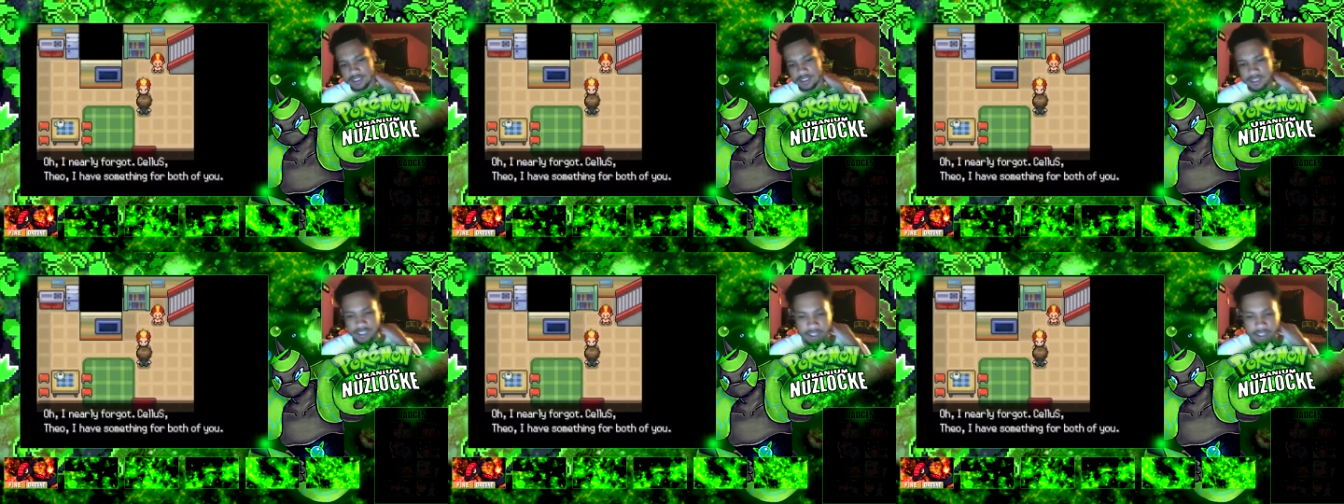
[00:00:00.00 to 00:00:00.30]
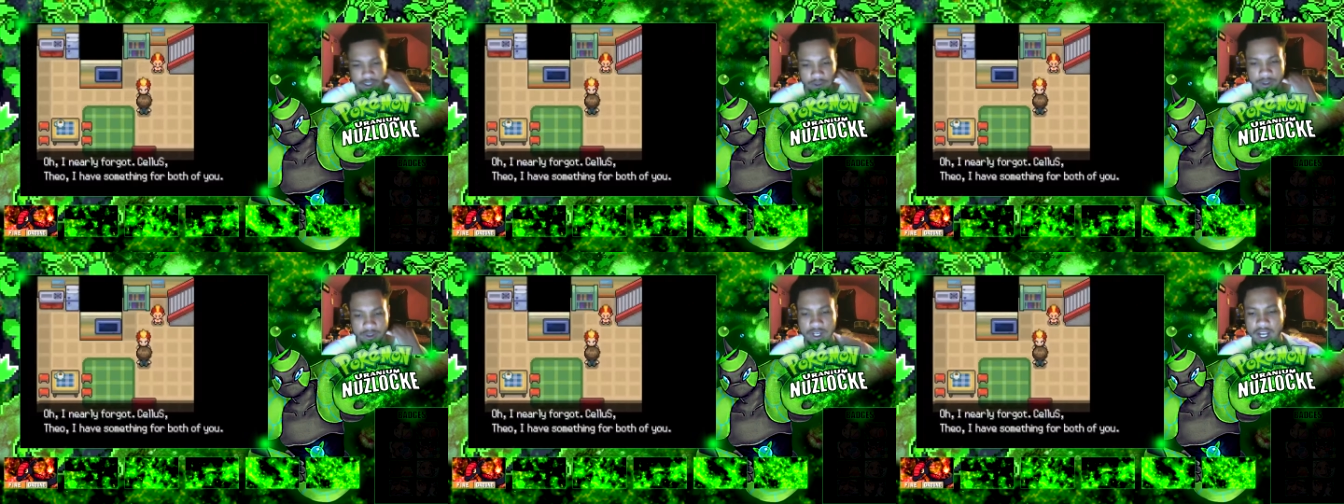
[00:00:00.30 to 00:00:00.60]

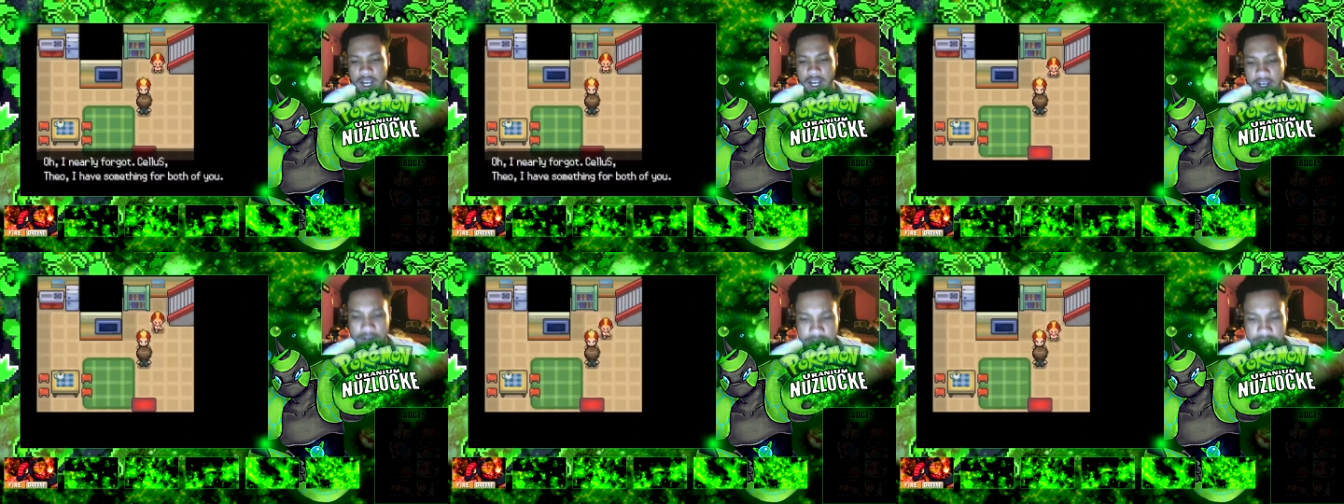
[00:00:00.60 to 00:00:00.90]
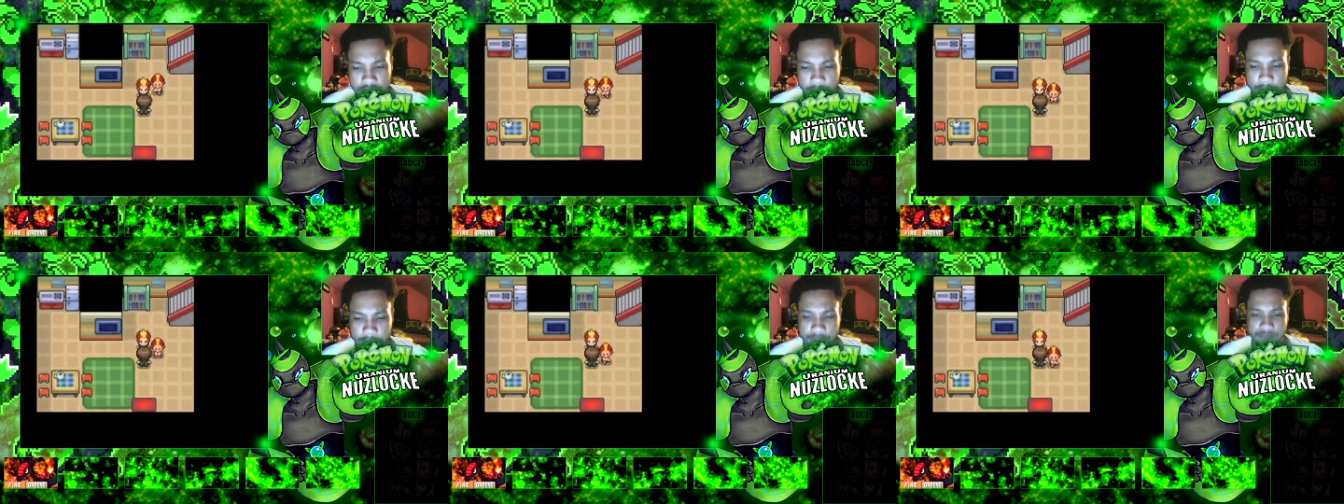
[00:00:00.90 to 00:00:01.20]
Theo, I have
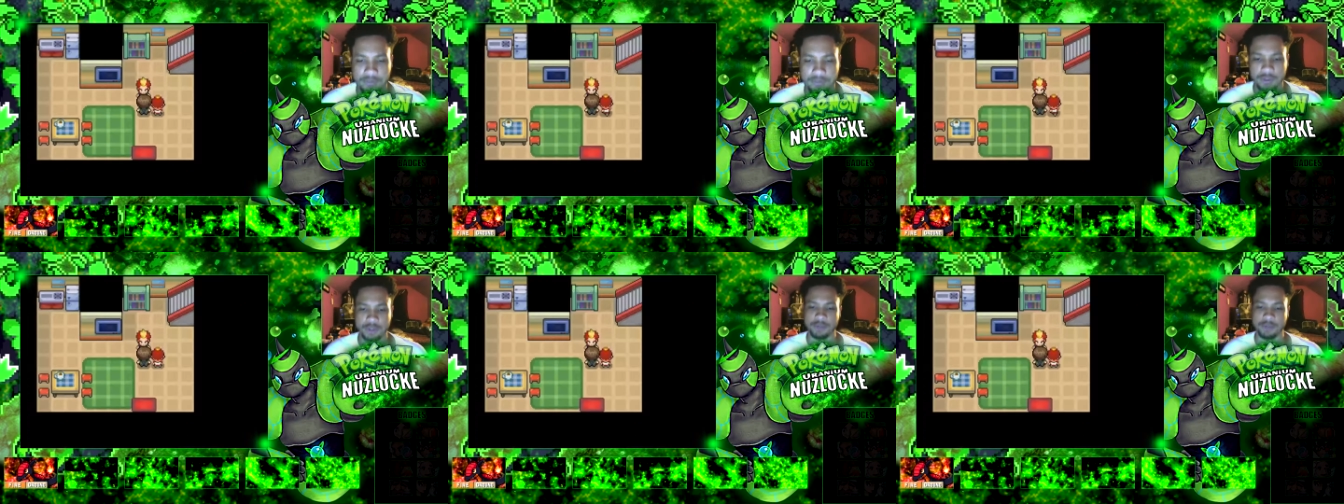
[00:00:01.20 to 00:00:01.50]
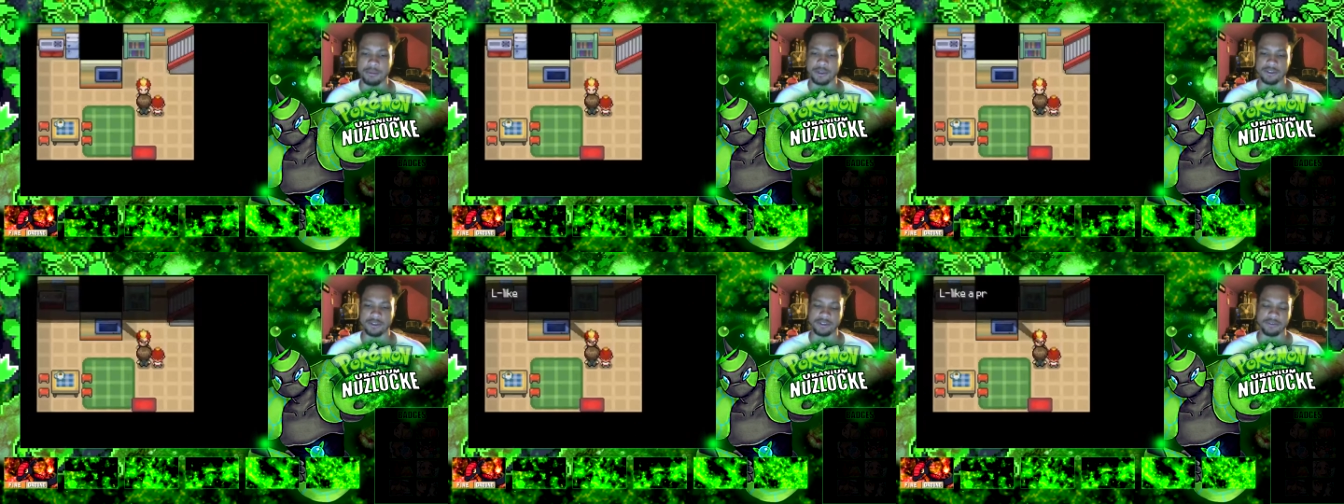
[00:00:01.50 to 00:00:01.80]
something for the
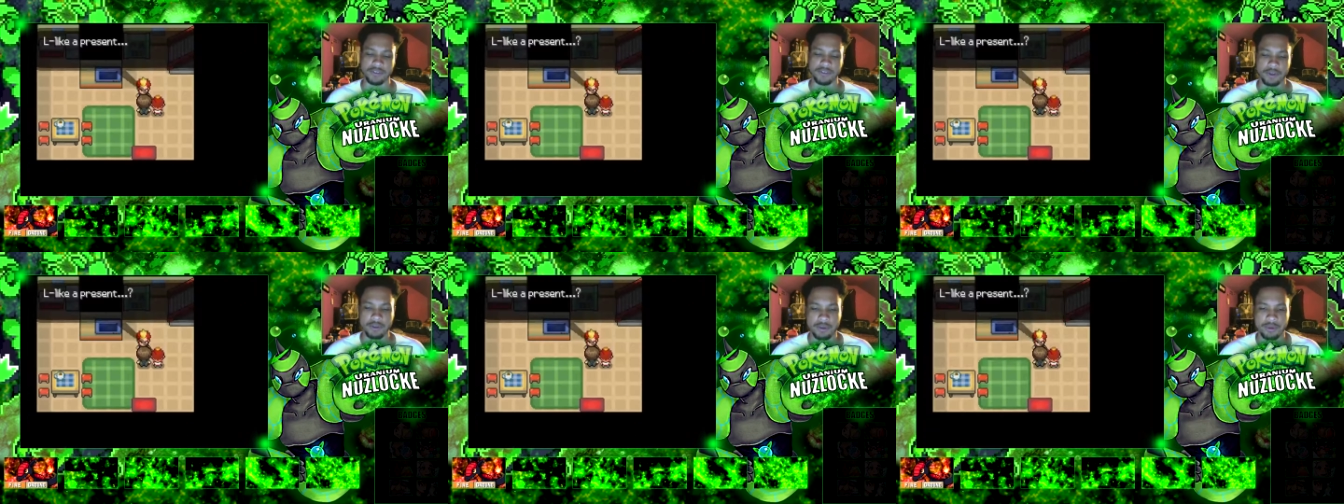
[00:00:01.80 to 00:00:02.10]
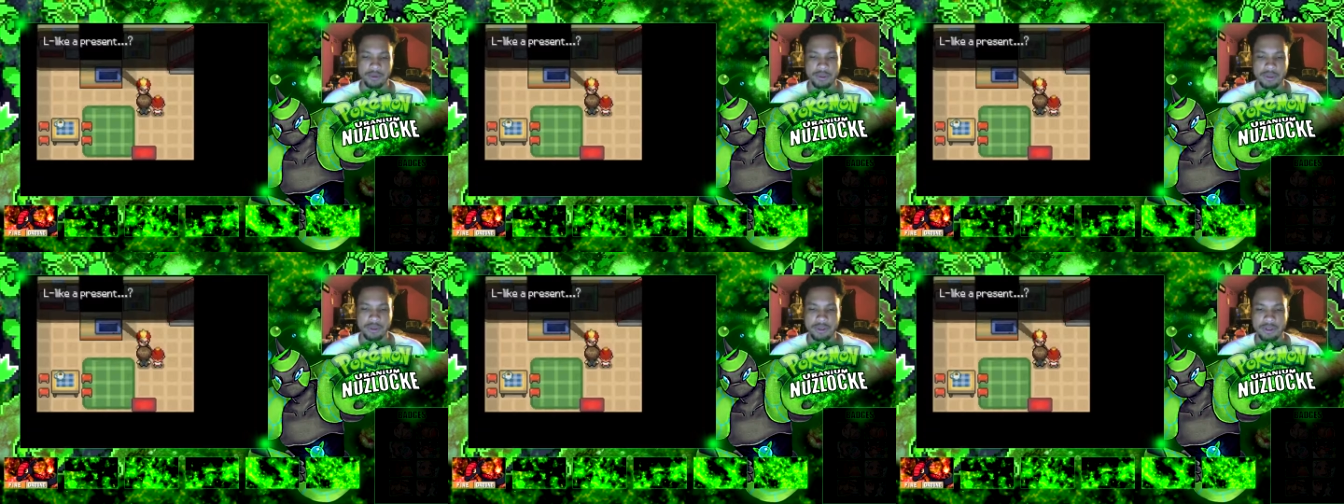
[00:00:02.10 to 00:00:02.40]
both of you.
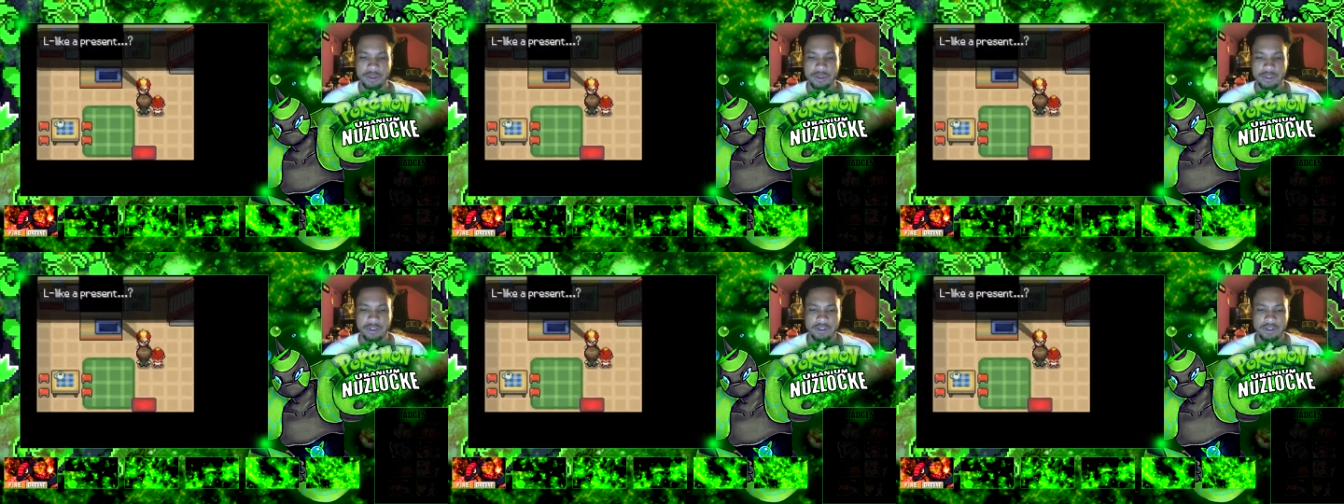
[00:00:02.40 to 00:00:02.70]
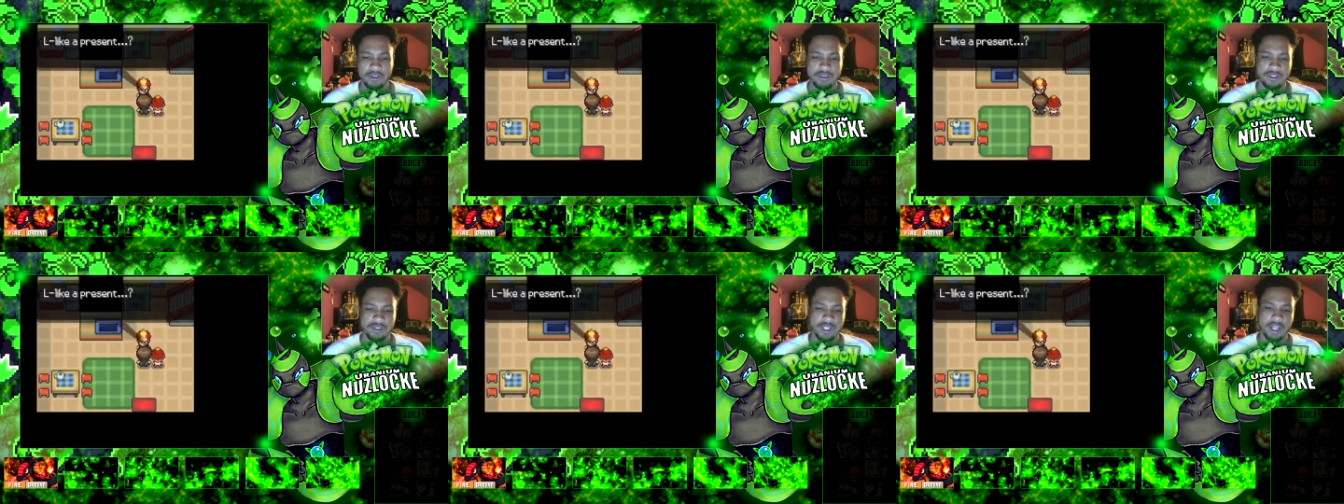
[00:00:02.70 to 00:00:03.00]

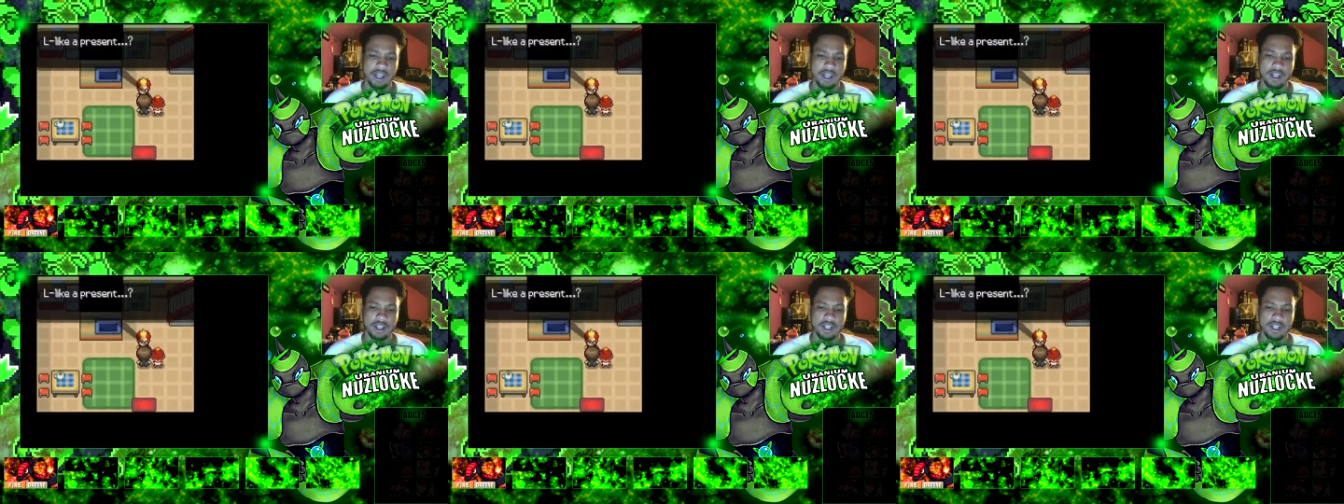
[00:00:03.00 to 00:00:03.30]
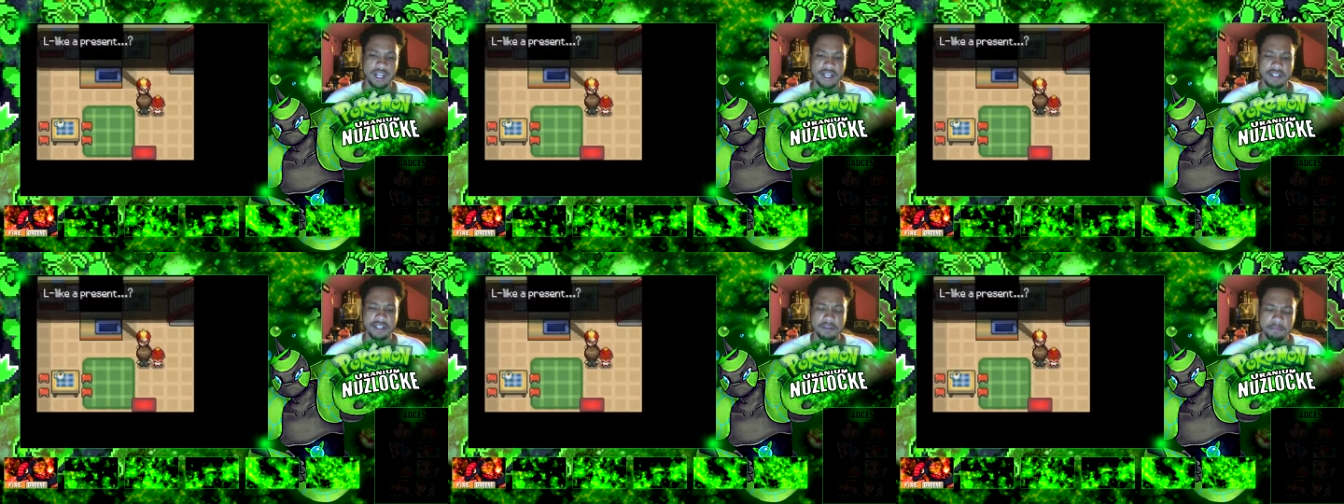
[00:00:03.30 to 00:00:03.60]
L
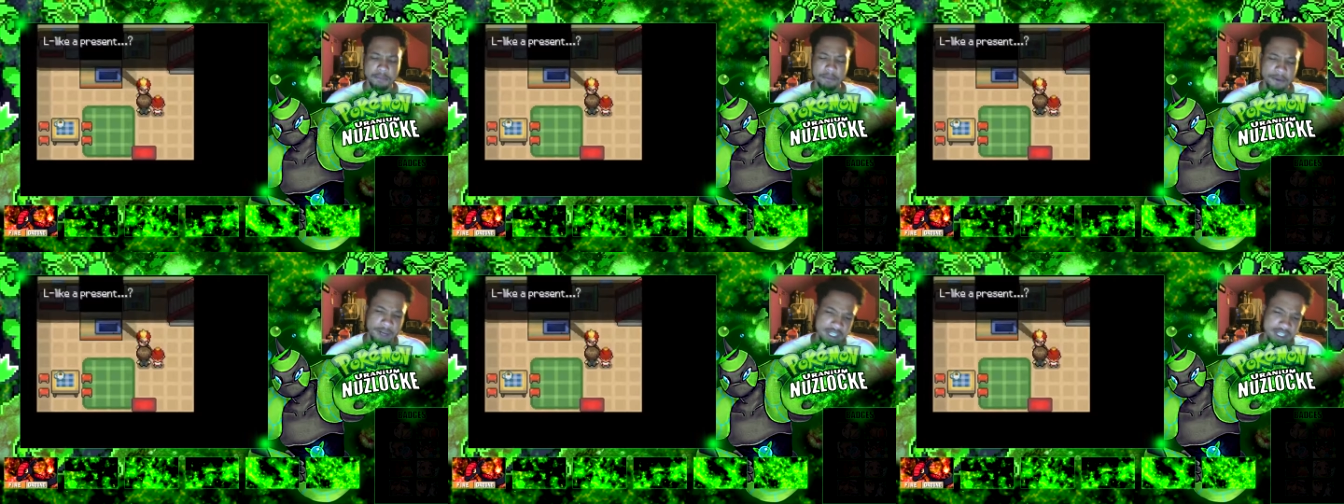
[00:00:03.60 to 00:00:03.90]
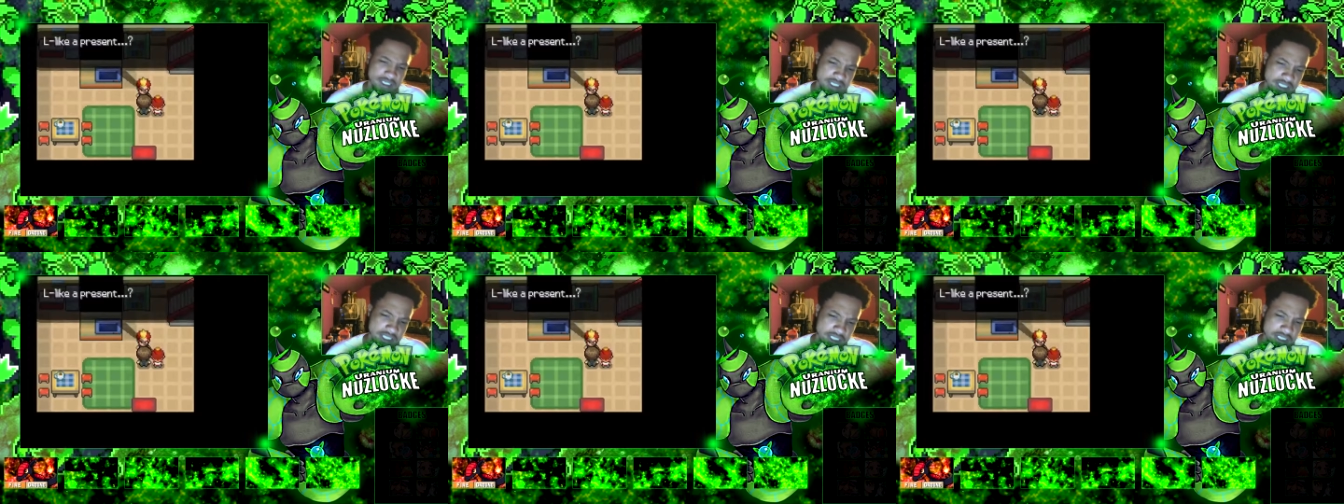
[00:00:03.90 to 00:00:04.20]
like a
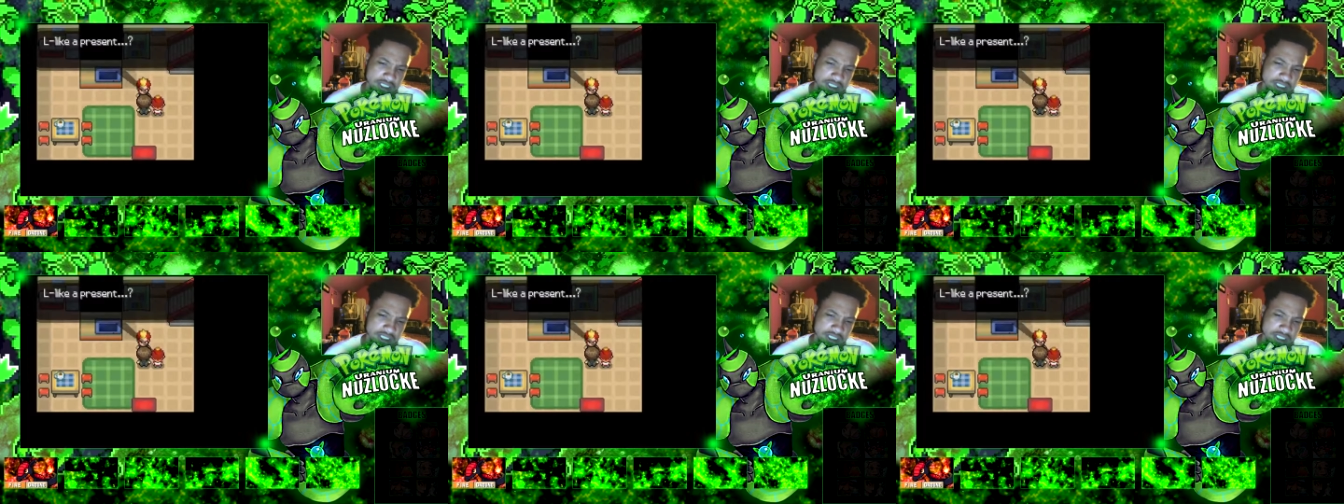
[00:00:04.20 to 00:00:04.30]
present?